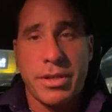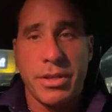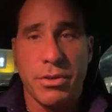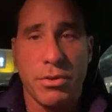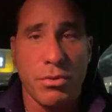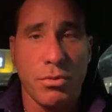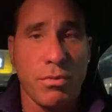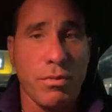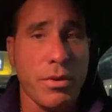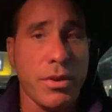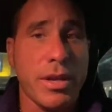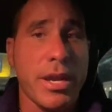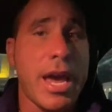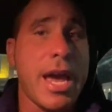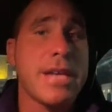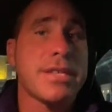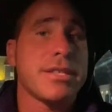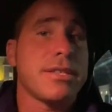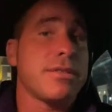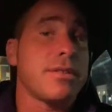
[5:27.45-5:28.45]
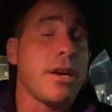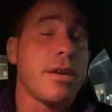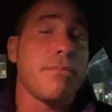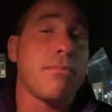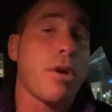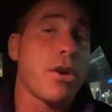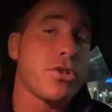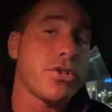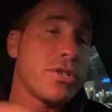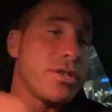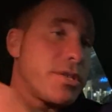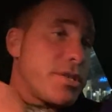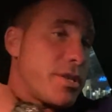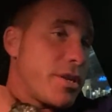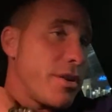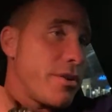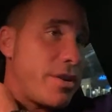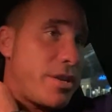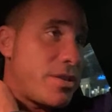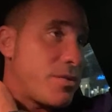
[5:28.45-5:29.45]
who really hasn't done much this year,
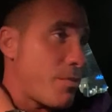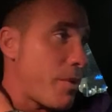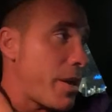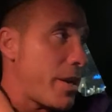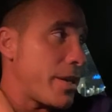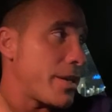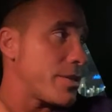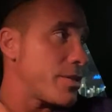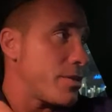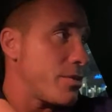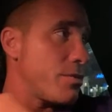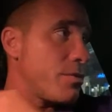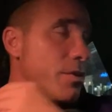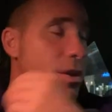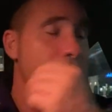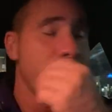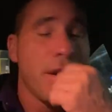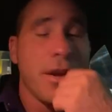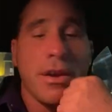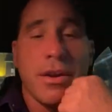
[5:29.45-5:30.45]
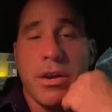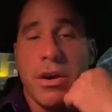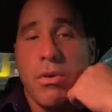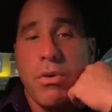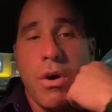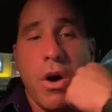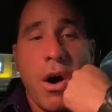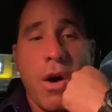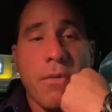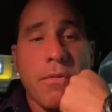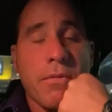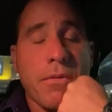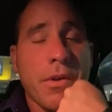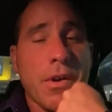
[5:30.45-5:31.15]
he's waiting to go off.